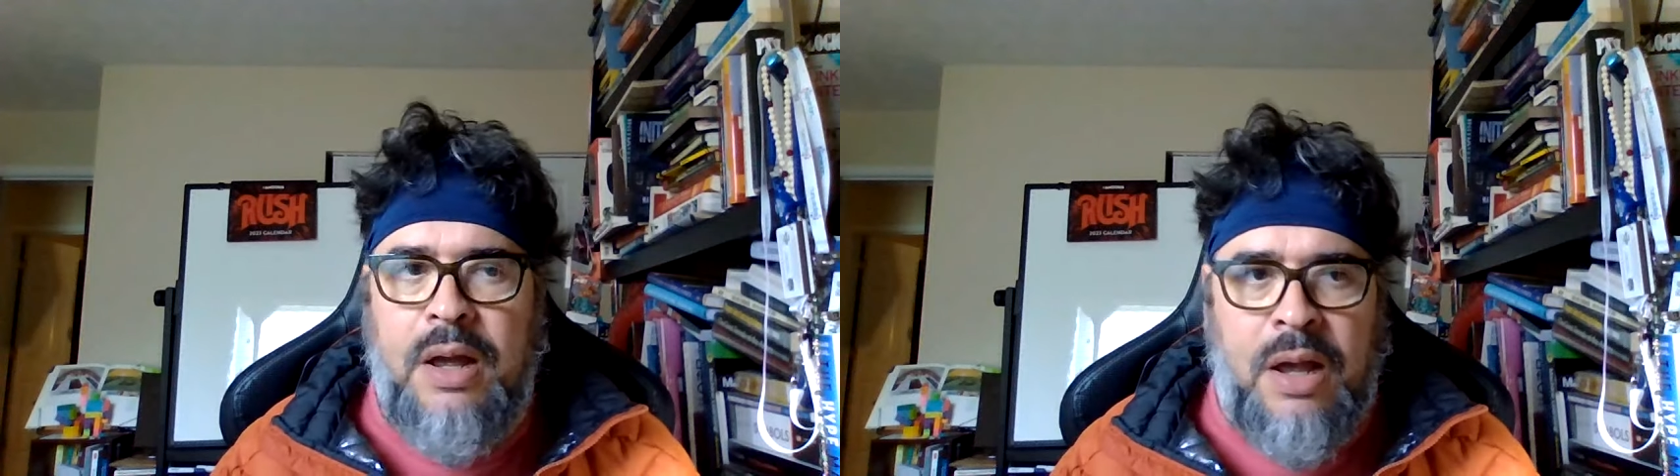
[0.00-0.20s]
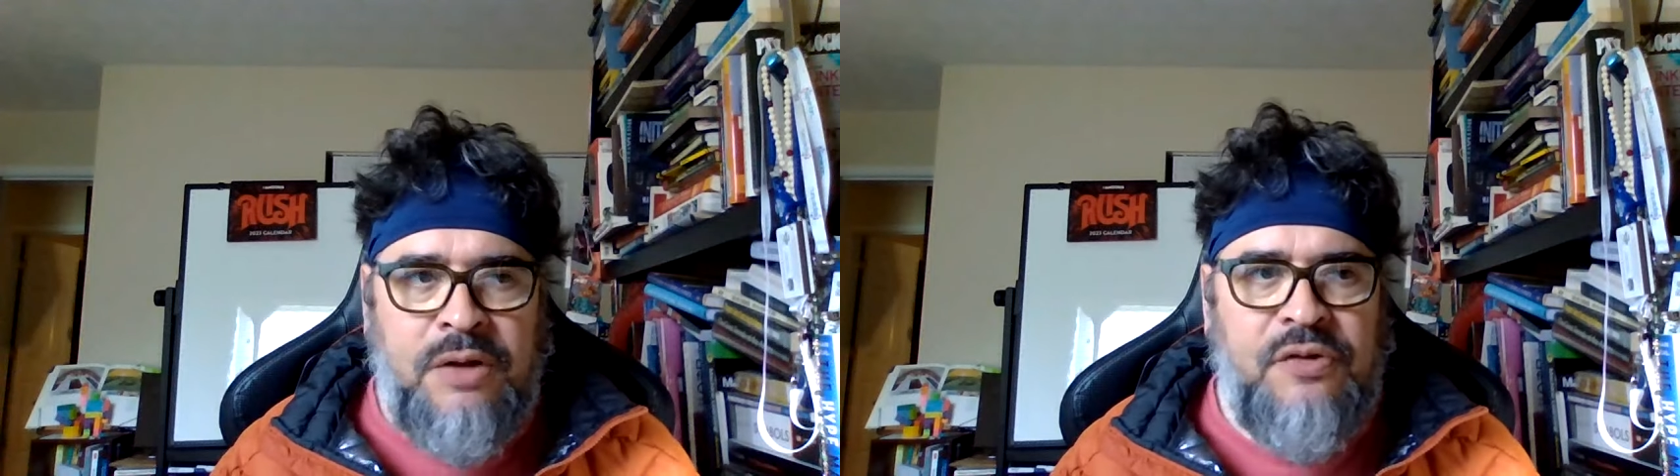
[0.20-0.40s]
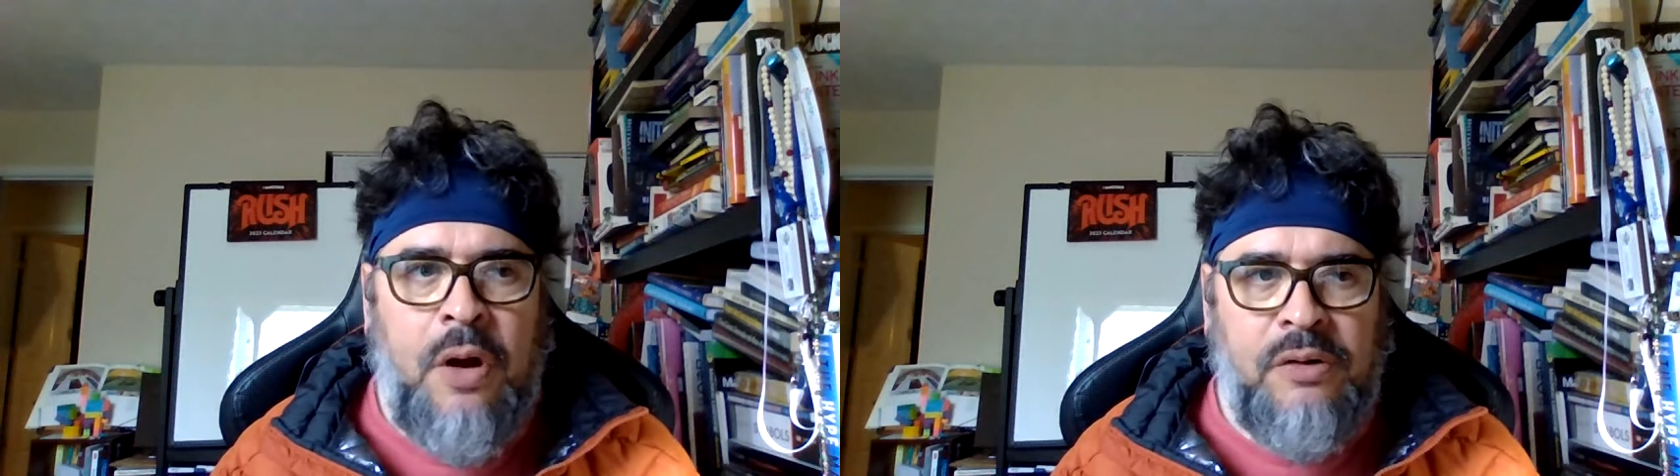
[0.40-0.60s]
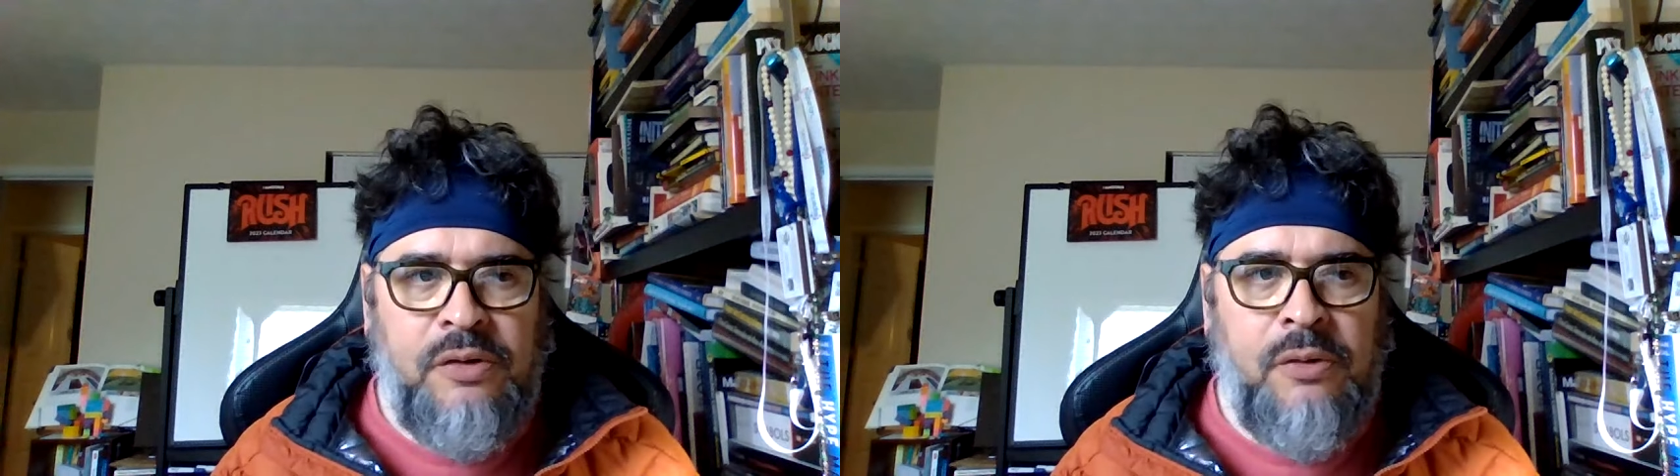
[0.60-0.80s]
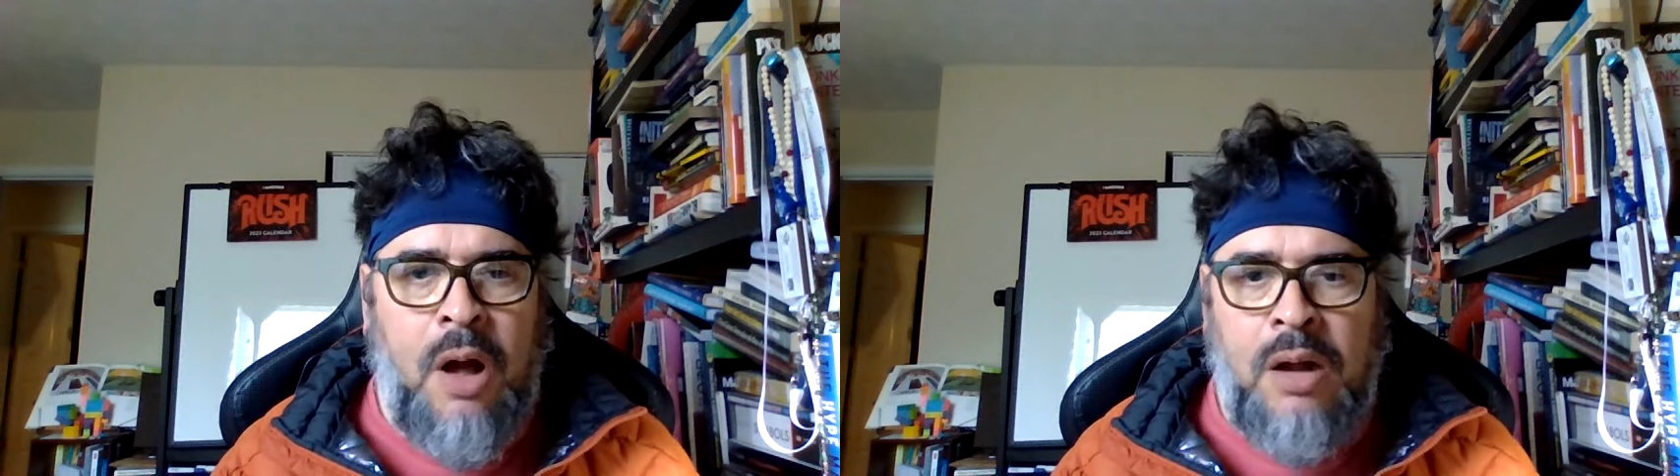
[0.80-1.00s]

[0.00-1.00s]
Ed talked a lot